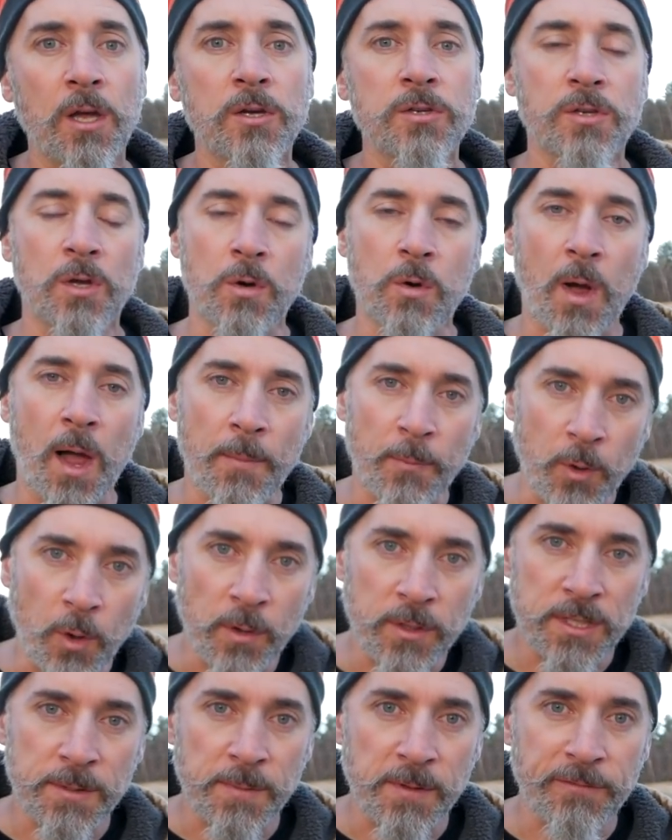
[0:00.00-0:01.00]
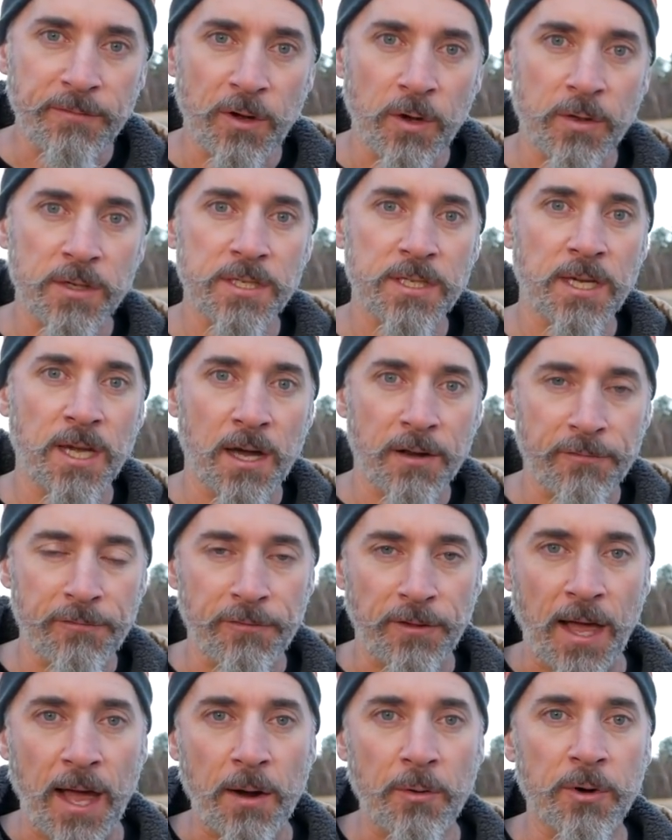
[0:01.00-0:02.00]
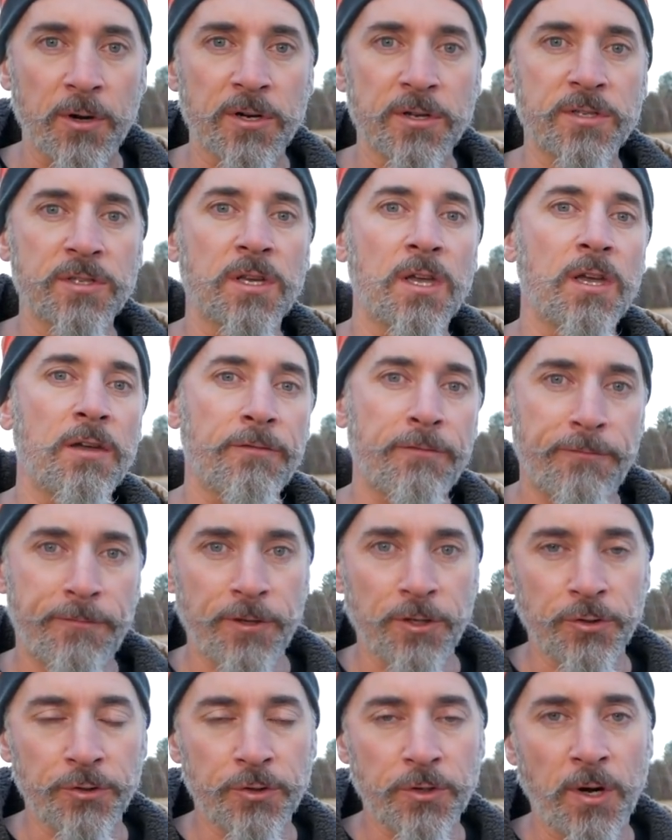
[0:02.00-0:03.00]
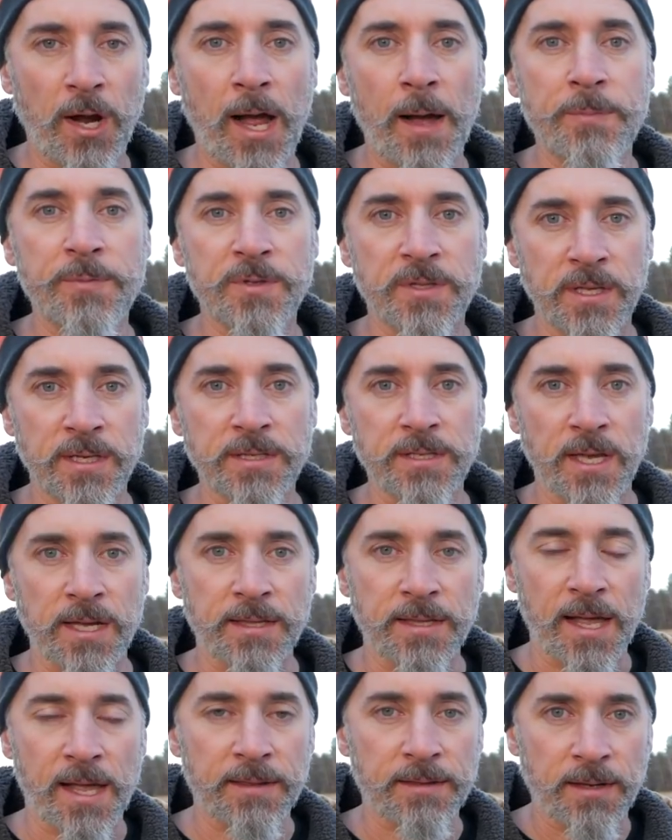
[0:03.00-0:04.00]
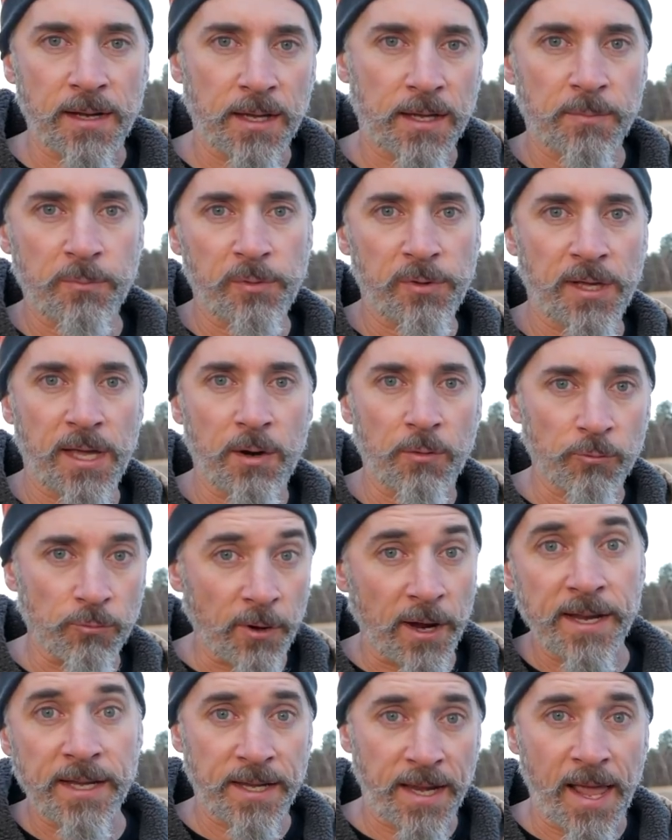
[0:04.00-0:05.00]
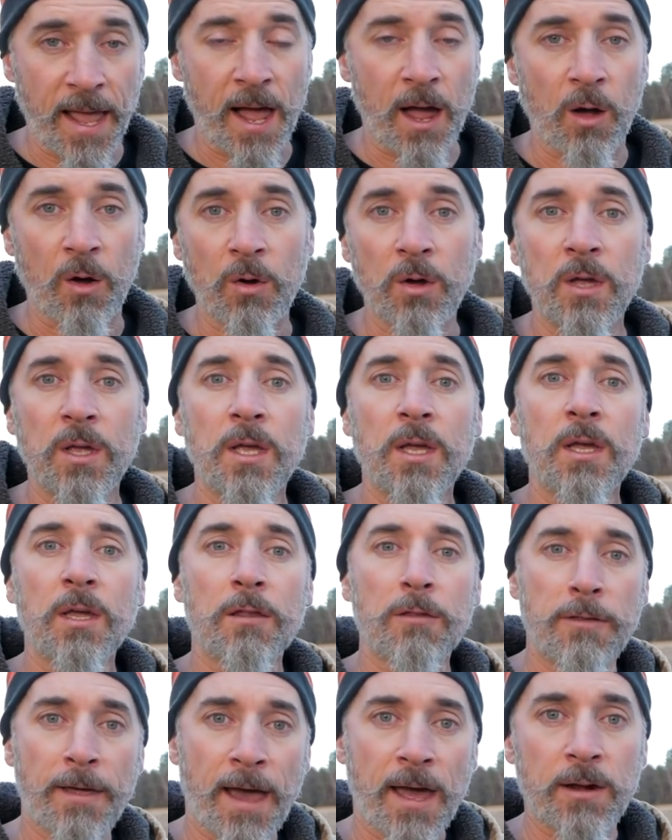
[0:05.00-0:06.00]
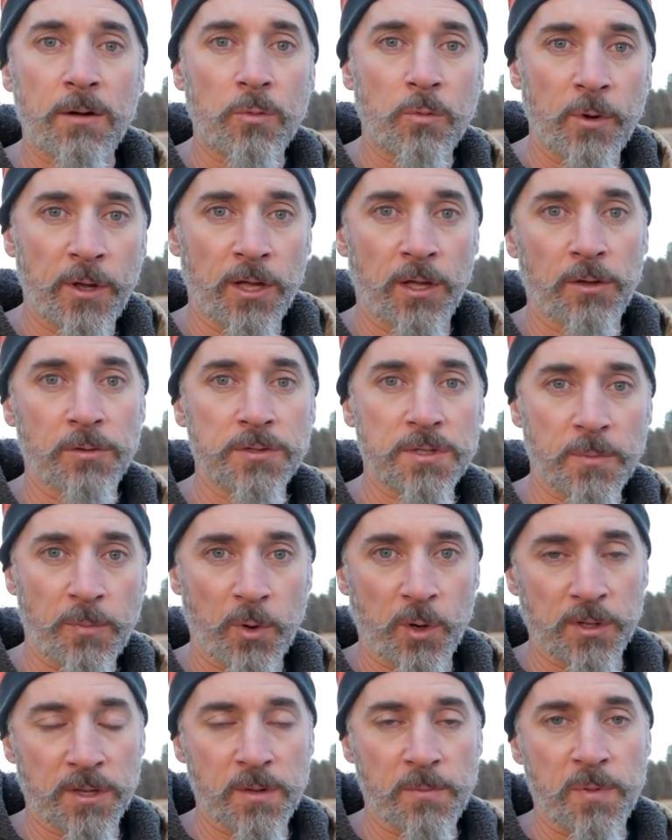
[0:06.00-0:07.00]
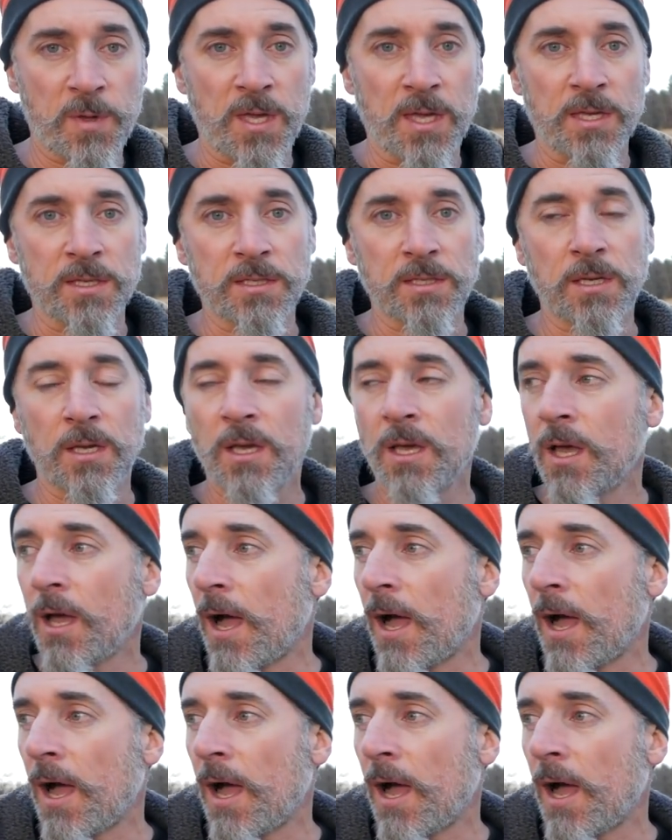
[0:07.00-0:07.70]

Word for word: So I'm going to be focusing on flowers, field crops, things like that that I can plant right now that will support the bees.